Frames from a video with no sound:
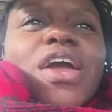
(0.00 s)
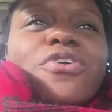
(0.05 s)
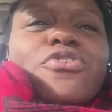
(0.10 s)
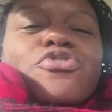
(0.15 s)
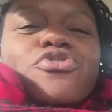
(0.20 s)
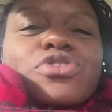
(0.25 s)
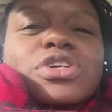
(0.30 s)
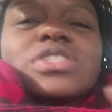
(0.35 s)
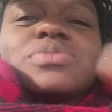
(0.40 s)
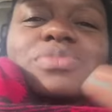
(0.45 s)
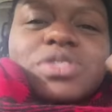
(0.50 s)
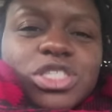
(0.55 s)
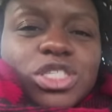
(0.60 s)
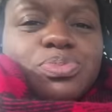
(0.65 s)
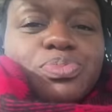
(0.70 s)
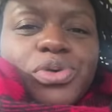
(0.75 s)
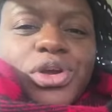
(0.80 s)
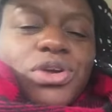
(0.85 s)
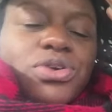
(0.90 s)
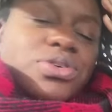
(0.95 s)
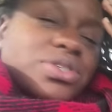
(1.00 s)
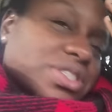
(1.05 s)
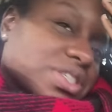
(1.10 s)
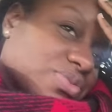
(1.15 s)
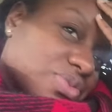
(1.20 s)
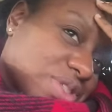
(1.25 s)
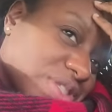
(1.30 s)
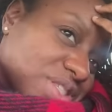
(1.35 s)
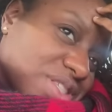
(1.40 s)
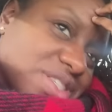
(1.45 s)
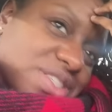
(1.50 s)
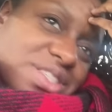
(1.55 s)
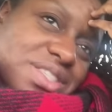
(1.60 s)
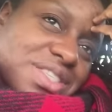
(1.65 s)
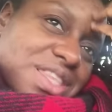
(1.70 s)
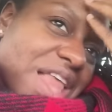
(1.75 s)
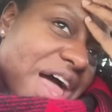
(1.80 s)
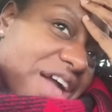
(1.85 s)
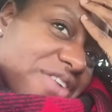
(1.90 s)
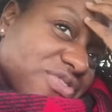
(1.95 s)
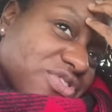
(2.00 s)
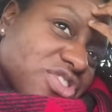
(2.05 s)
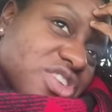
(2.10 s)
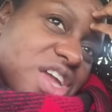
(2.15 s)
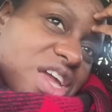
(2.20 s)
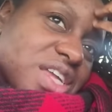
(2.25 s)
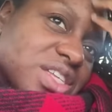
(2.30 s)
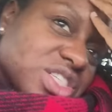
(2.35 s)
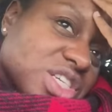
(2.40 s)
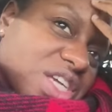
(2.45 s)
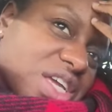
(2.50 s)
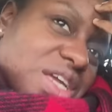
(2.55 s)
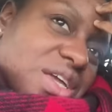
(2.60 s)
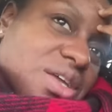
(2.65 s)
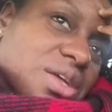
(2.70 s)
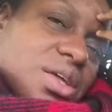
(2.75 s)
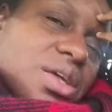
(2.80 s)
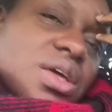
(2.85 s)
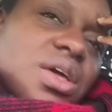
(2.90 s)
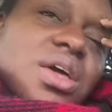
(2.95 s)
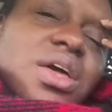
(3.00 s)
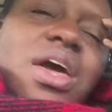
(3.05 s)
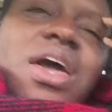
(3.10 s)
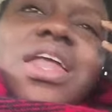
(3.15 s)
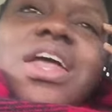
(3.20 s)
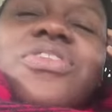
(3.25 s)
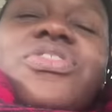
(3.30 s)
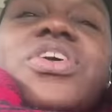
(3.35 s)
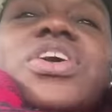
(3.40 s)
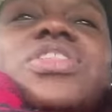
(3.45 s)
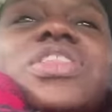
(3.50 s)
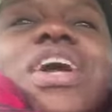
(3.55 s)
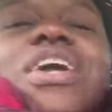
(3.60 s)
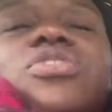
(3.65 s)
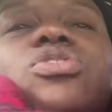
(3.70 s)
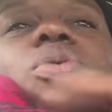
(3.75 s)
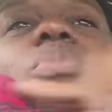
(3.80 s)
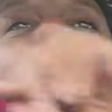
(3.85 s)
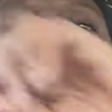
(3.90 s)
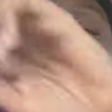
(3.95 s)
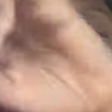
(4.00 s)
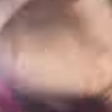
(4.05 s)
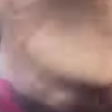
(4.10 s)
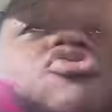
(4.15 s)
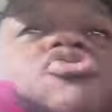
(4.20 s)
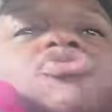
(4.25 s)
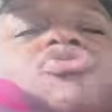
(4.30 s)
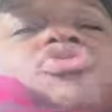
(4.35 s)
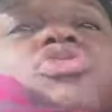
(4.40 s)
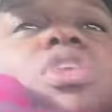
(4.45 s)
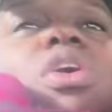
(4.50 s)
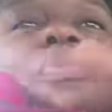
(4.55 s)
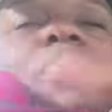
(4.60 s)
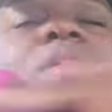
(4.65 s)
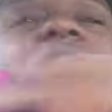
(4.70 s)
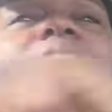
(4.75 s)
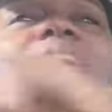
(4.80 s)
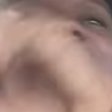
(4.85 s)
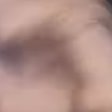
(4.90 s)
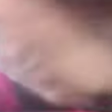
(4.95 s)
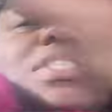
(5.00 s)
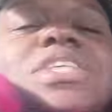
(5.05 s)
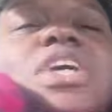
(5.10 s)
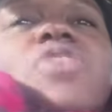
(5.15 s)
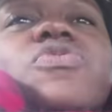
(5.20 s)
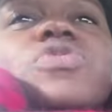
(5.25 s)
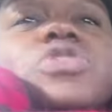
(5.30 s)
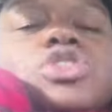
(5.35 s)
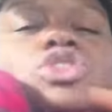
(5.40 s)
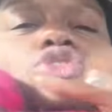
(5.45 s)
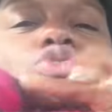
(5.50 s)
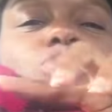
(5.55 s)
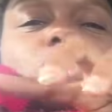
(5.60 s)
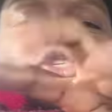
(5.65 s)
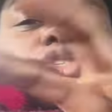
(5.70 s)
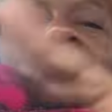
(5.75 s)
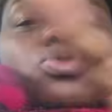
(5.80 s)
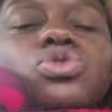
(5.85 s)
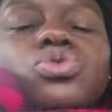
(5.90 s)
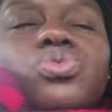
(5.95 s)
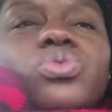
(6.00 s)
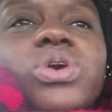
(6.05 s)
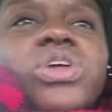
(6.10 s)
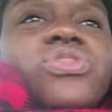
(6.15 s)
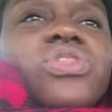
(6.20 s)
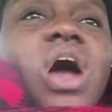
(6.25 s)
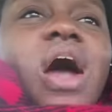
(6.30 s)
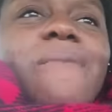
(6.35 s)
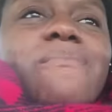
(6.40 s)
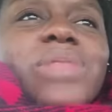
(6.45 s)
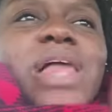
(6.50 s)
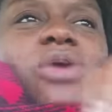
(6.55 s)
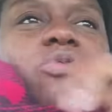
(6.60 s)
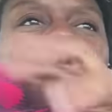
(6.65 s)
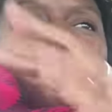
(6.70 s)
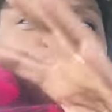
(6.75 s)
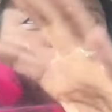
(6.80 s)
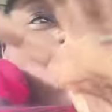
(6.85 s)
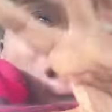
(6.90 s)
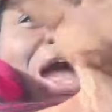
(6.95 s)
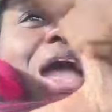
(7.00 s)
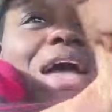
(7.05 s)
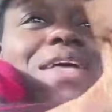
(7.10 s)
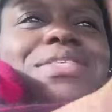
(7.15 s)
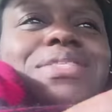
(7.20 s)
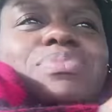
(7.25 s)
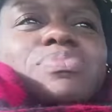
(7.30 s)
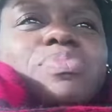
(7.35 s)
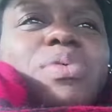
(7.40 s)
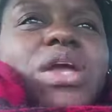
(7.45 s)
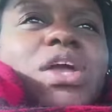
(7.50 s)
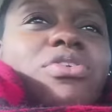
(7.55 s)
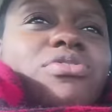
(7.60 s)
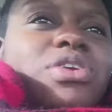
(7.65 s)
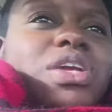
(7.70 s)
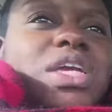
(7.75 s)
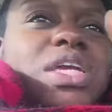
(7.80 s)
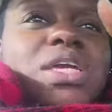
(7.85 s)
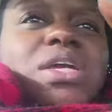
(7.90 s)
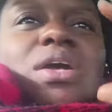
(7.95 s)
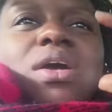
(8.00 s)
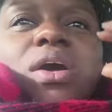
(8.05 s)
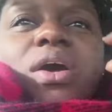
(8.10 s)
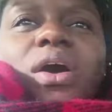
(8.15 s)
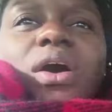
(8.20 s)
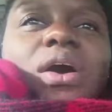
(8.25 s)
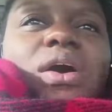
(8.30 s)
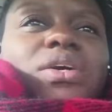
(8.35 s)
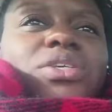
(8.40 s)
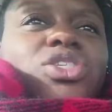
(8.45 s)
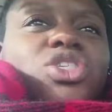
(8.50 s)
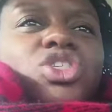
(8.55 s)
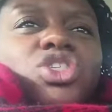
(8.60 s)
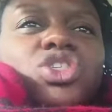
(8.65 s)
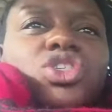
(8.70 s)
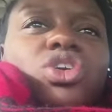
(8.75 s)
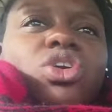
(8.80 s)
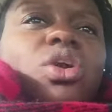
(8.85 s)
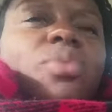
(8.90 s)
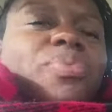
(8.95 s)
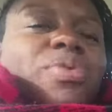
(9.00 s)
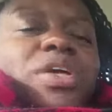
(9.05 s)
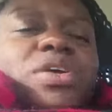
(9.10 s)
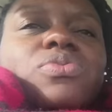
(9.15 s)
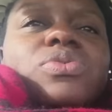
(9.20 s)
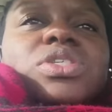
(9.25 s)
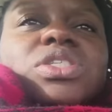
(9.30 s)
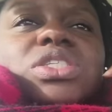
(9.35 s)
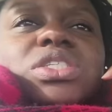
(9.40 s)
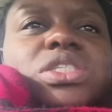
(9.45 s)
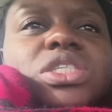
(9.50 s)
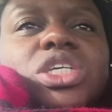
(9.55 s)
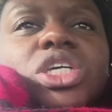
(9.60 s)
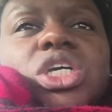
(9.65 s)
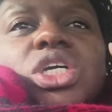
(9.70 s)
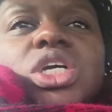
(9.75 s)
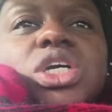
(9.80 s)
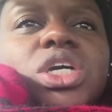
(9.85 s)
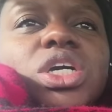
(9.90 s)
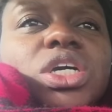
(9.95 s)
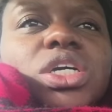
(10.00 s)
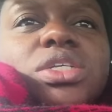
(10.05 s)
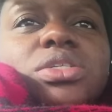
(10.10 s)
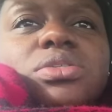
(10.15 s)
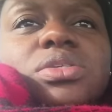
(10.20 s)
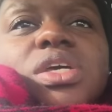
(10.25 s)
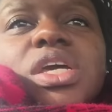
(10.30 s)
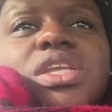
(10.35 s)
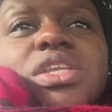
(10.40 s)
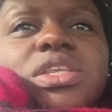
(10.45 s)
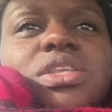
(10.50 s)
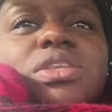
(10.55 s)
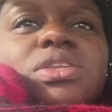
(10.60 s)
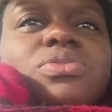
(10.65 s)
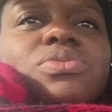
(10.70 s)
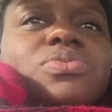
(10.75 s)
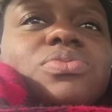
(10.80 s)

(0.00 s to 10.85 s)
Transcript: and Christmas sprinkles. It was just life changing. And I think like the the plate itself was drizzled with um like raspberry syrup. It was just good and